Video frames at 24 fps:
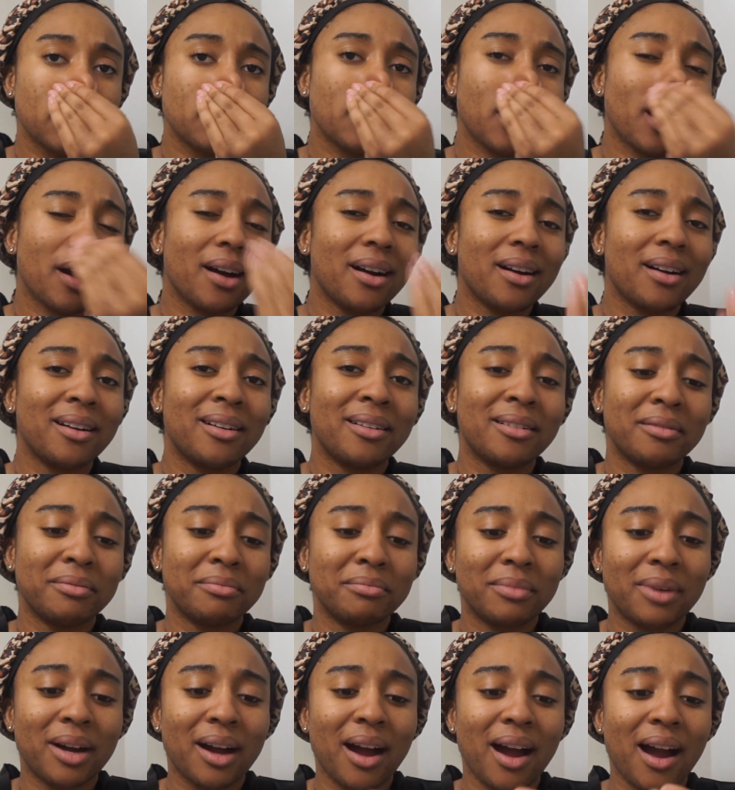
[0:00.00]

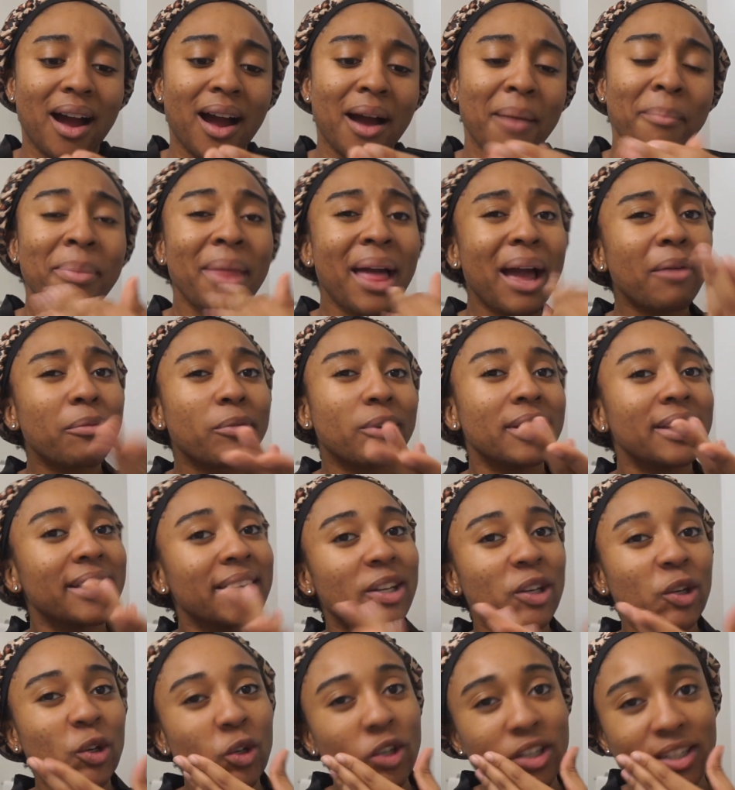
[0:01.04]
I'm not really
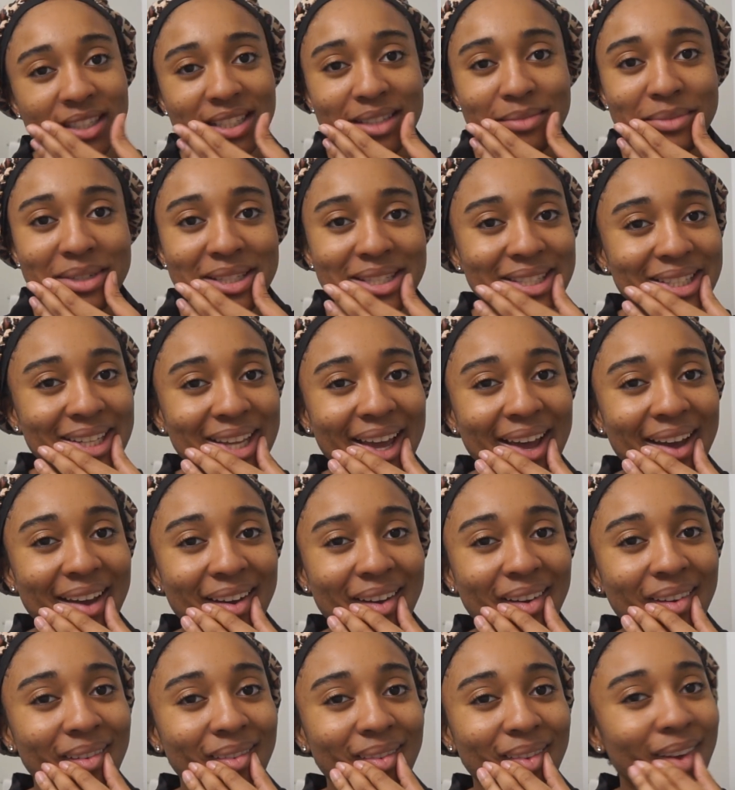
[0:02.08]
a Christmas
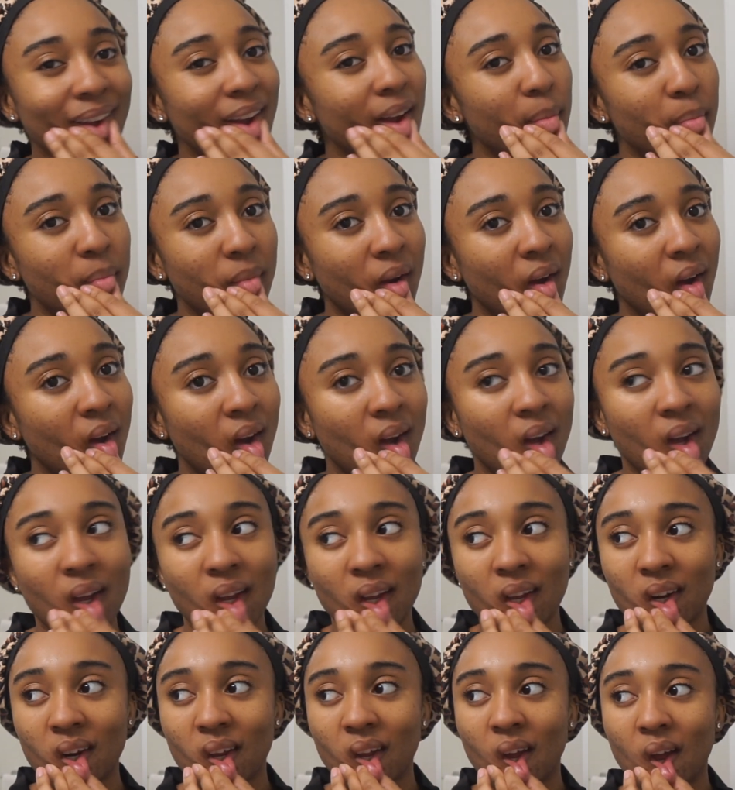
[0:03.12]
gal. I'm
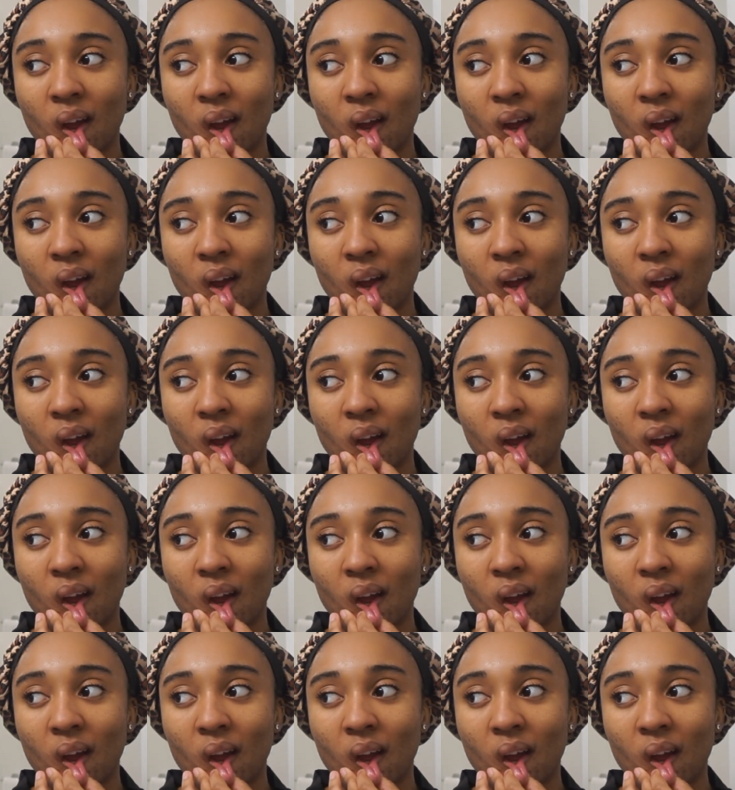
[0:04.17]
not.